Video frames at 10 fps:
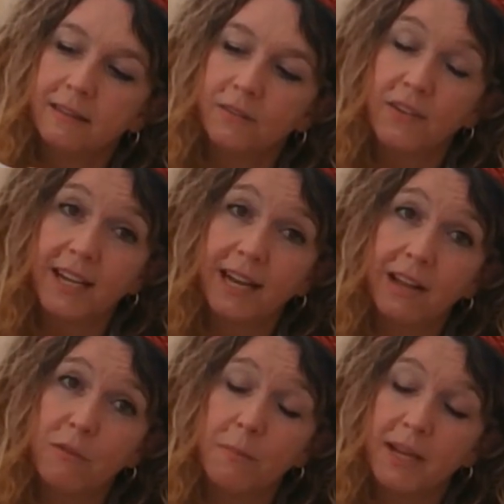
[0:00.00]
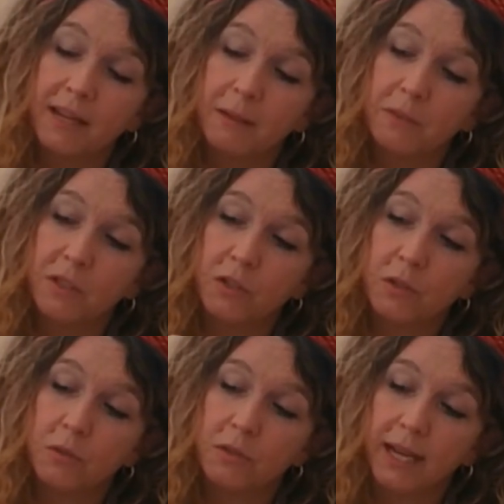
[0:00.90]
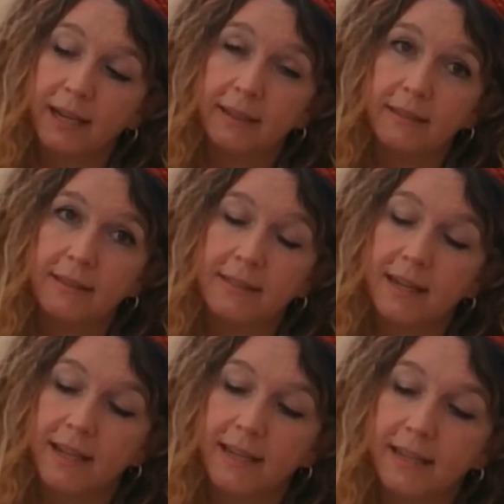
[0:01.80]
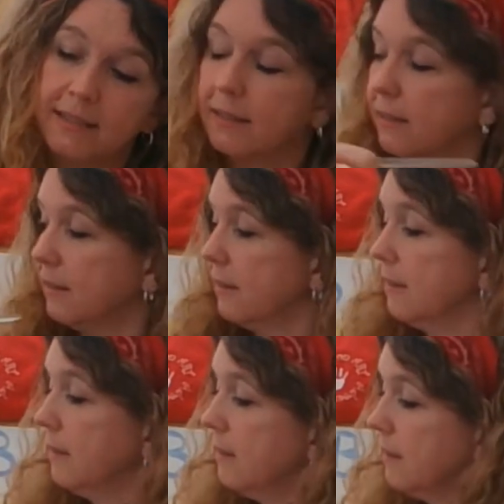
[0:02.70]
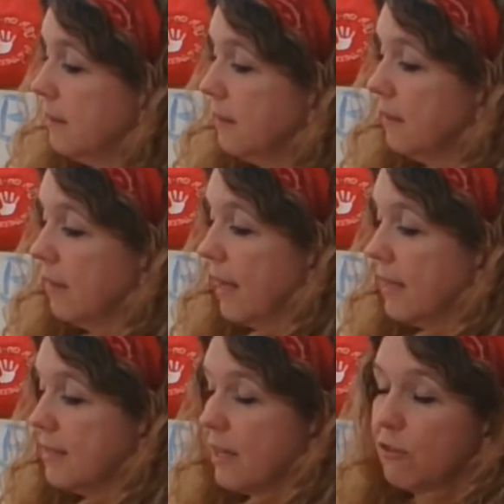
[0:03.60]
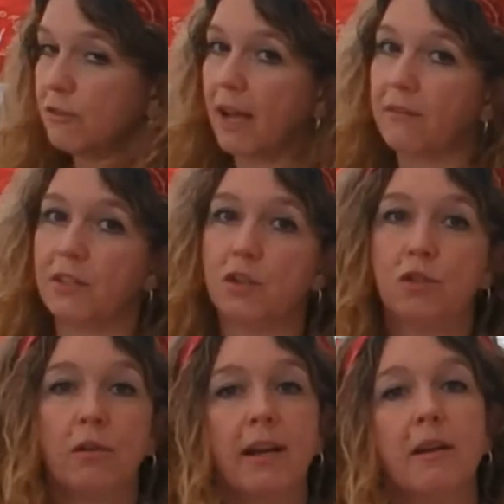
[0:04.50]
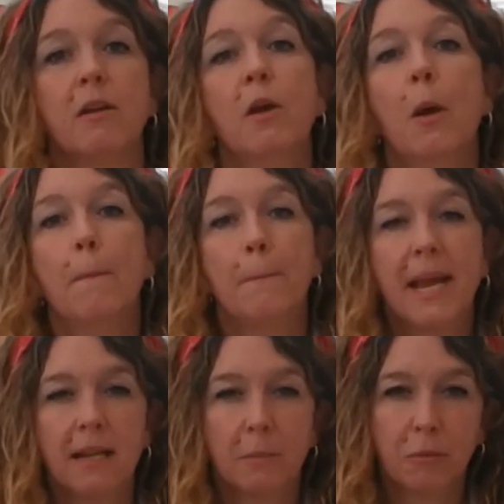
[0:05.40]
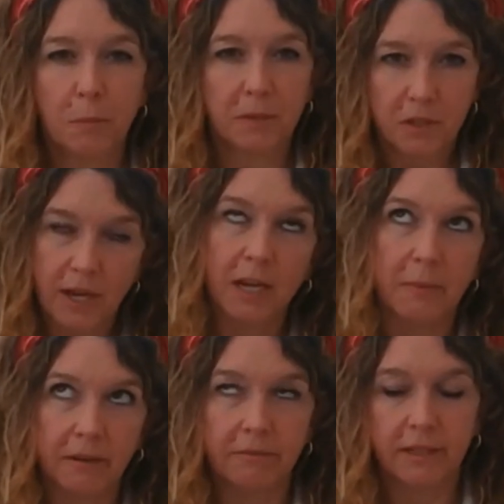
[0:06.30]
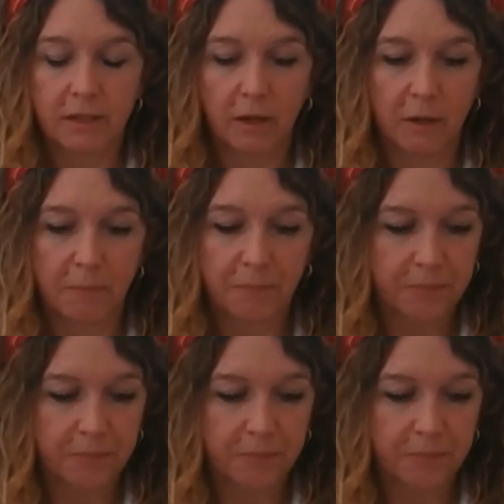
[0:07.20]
Very clever being able to use hands like this instead of having to try and make the proper shape every time.